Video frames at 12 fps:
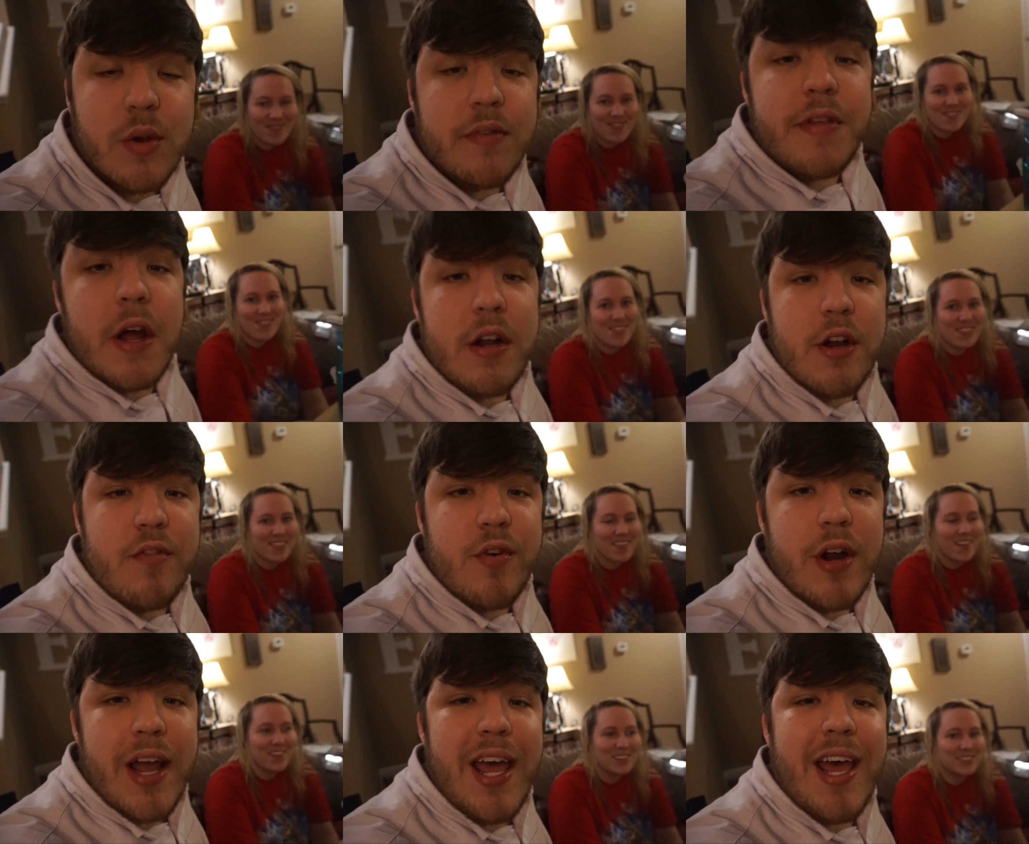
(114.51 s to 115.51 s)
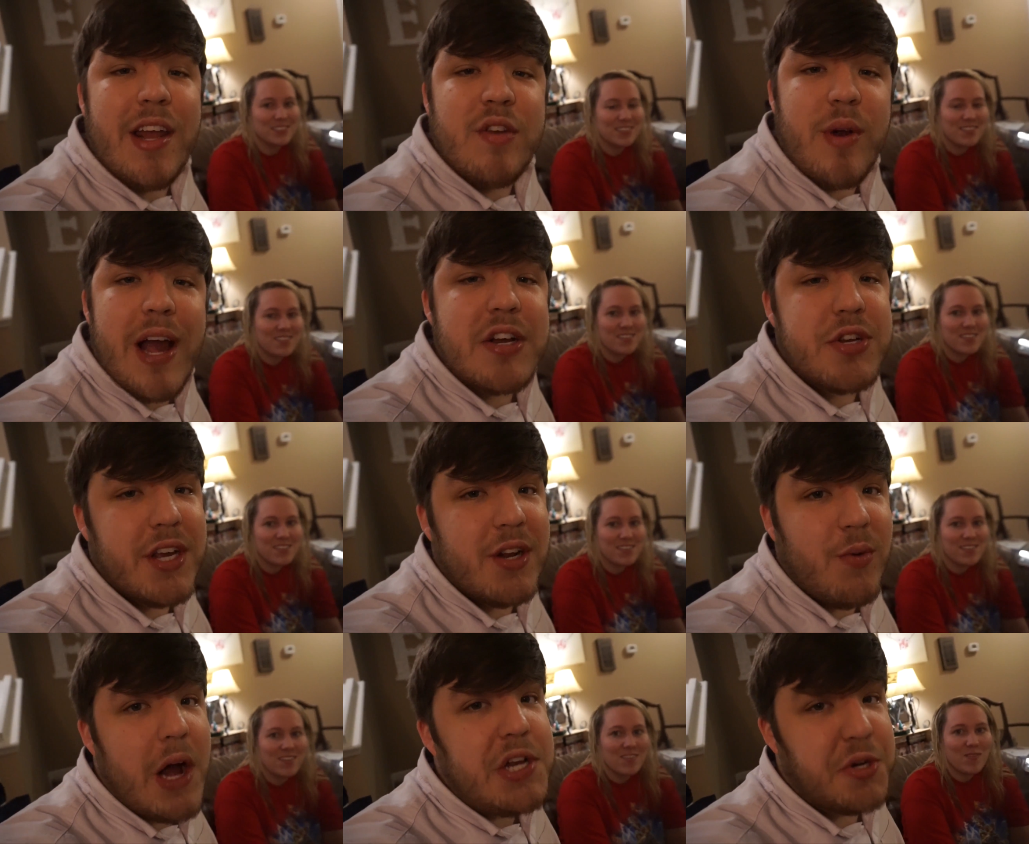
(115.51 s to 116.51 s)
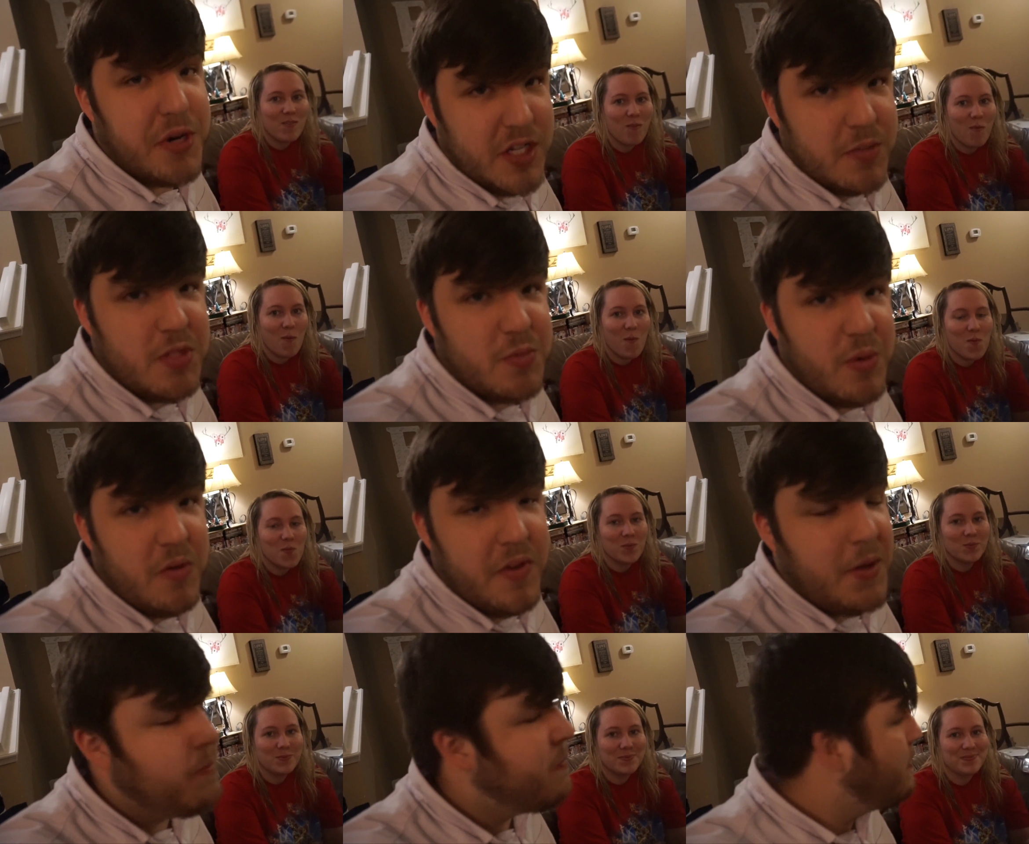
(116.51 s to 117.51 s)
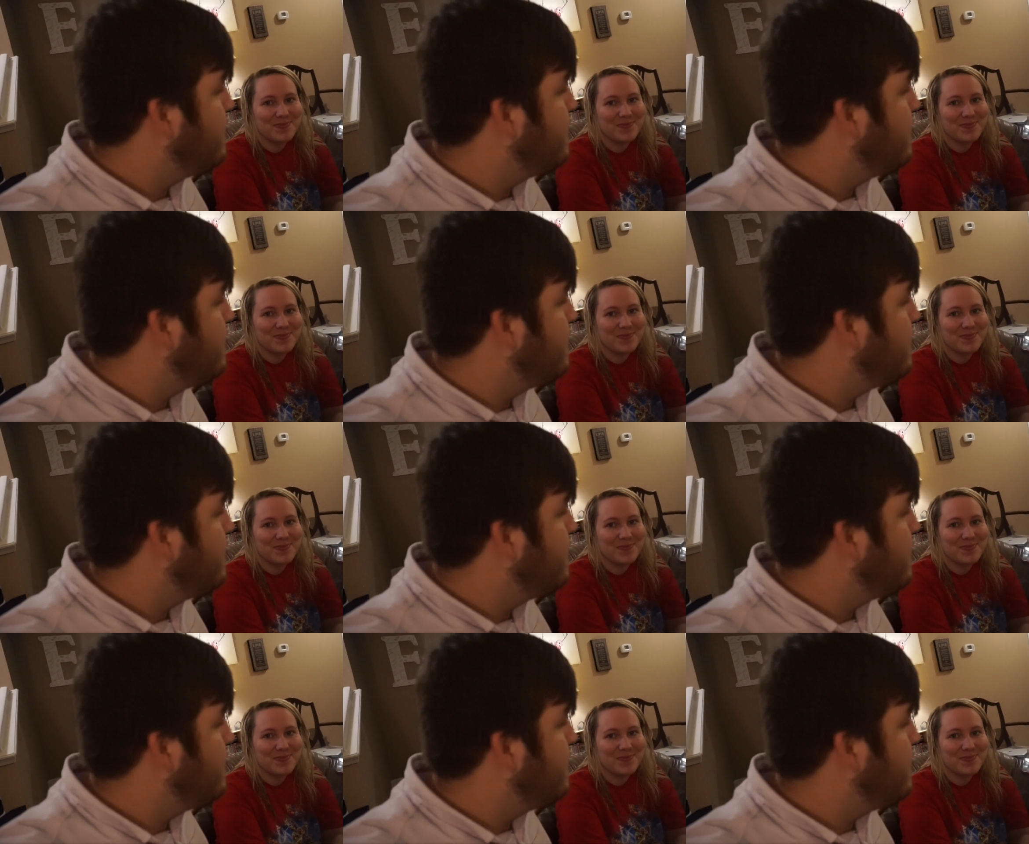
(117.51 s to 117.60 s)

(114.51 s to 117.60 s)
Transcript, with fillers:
Speaker 1: So we've thought it over, and we're actually going to watch a Christmas movie.